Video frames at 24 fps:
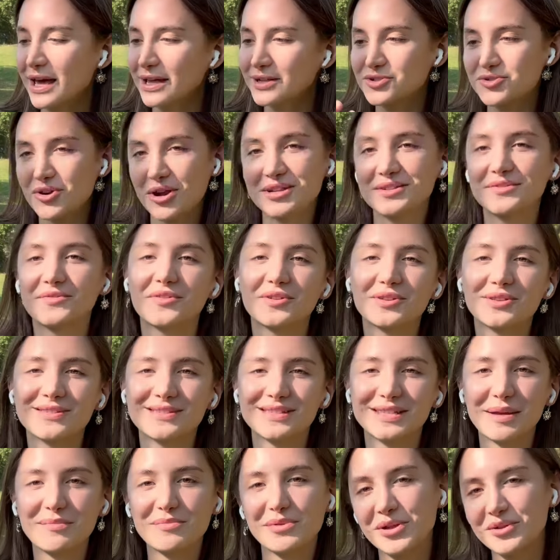transferred the
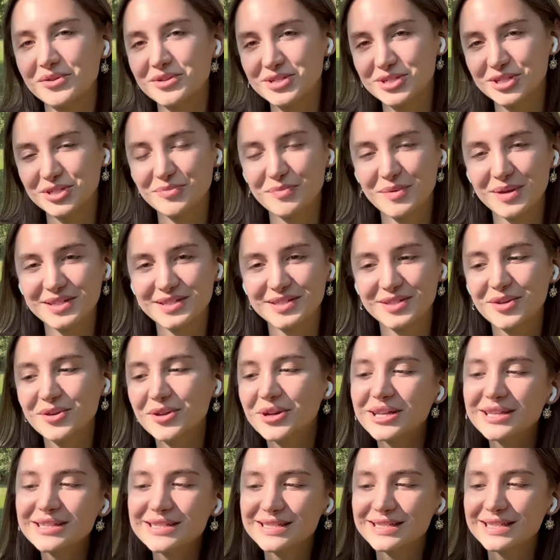same knowledge to my
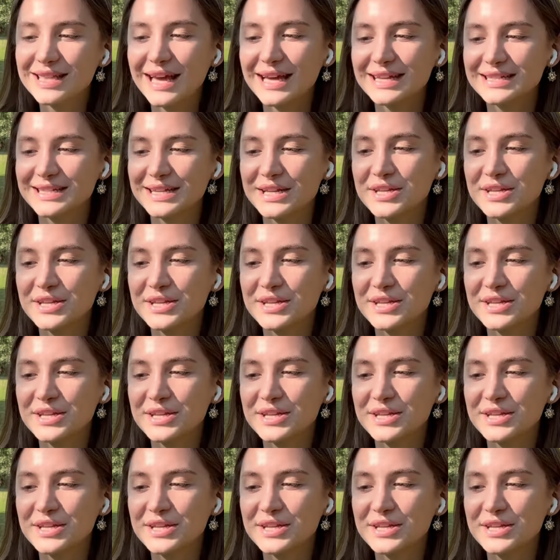students that